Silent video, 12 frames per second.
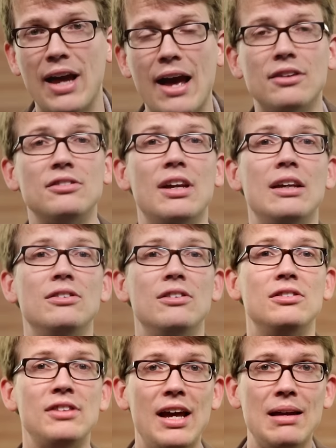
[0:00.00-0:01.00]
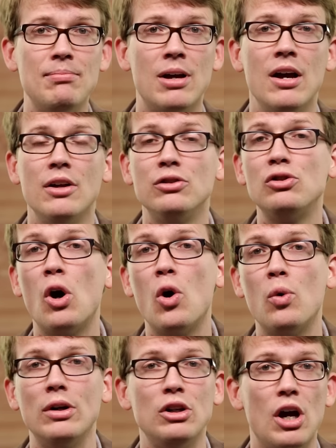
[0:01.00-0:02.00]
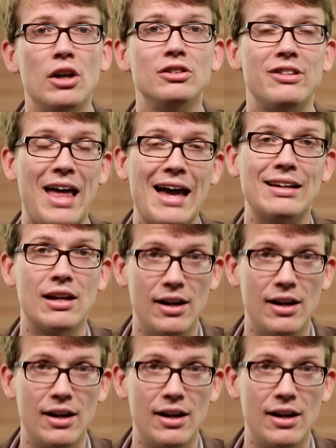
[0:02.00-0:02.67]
gas stays the same, so does that